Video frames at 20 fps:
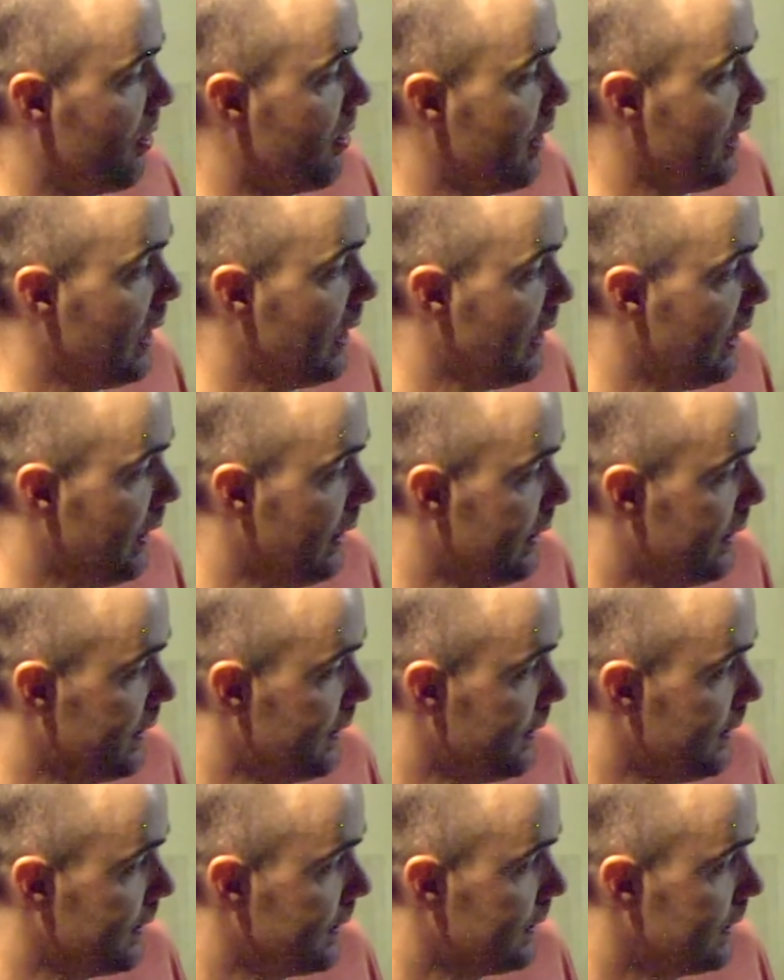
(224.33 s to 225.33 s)

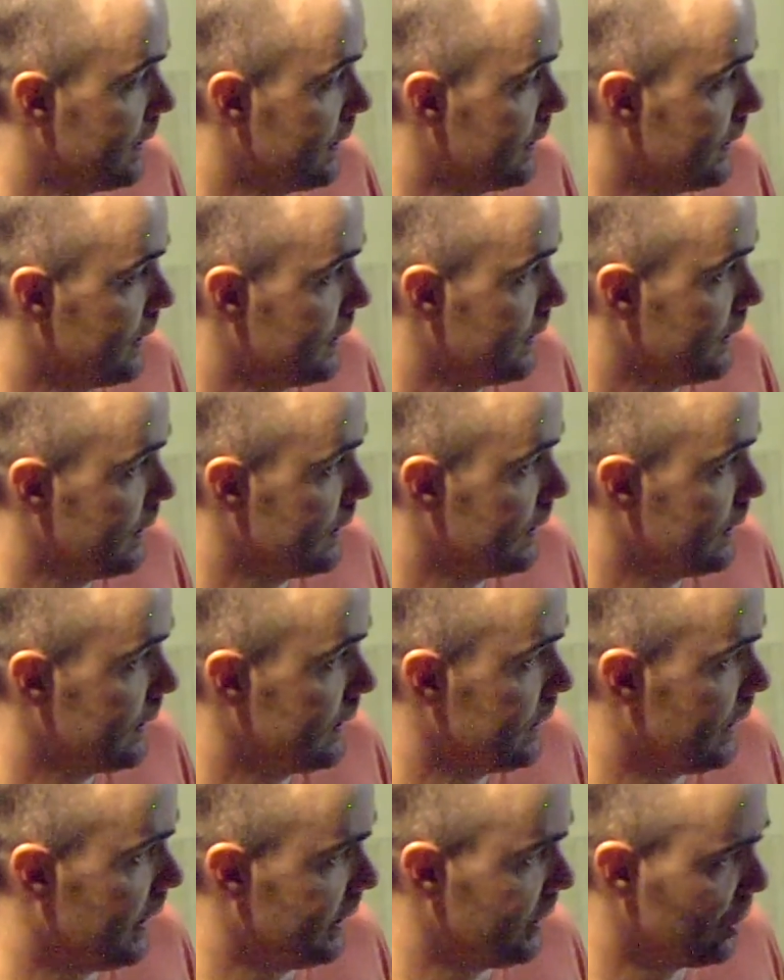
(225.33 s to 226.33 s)

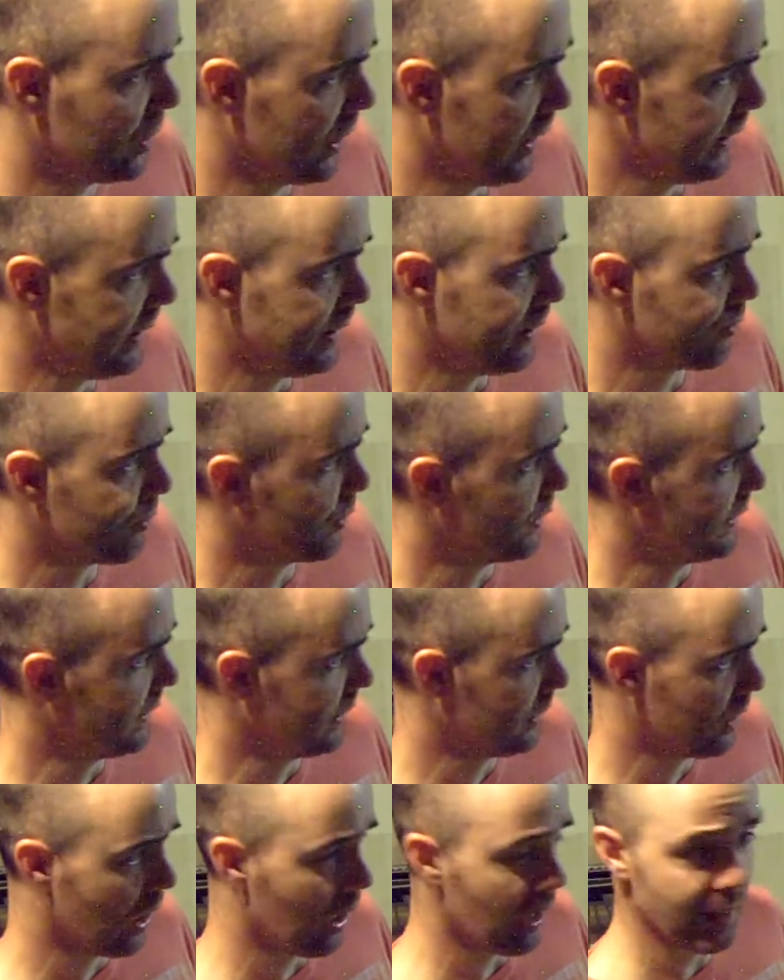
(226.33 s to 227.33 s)
I tried different
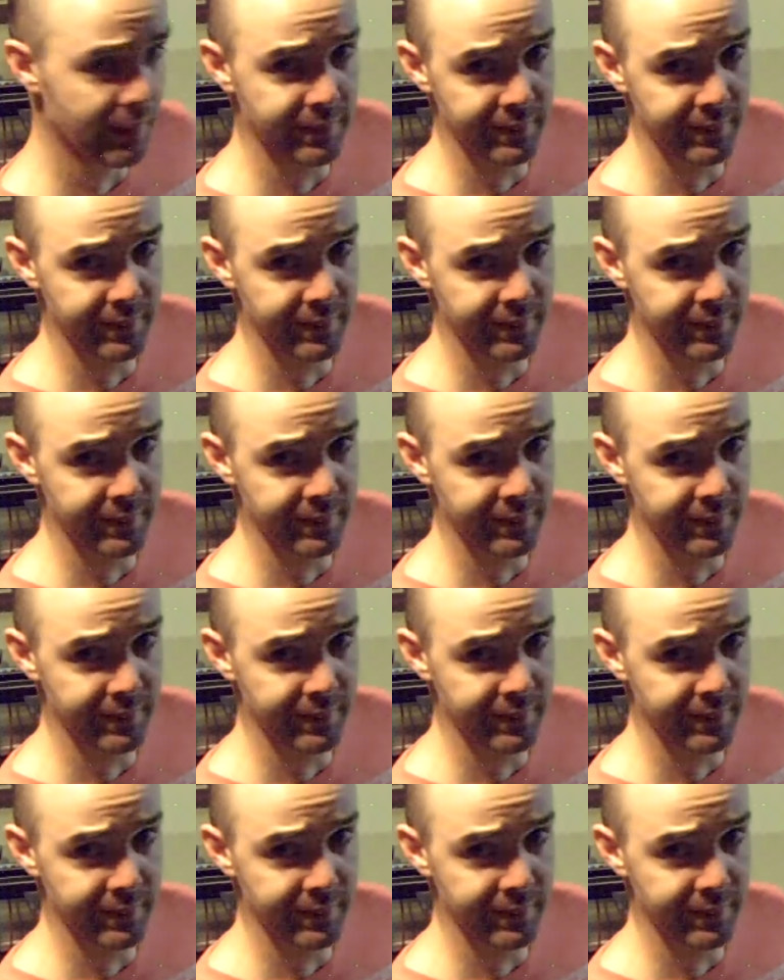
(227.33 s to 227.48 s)
cotton